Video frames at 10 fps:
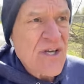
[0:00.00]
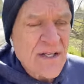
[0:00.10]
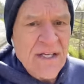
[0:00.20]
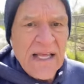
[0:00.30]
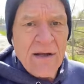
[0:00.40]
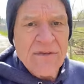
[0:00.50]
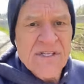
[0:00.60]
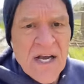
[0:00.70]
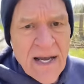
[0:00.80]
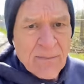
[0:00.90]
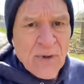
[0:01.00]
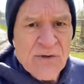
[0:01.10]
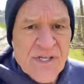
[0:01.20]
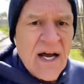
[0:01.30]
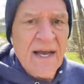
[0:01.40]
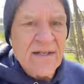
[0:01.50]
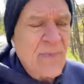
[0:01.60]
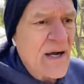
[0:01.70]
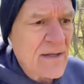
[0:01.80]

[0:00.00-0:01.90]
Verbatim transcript: Not a cloud in the sky, blue sky, and about,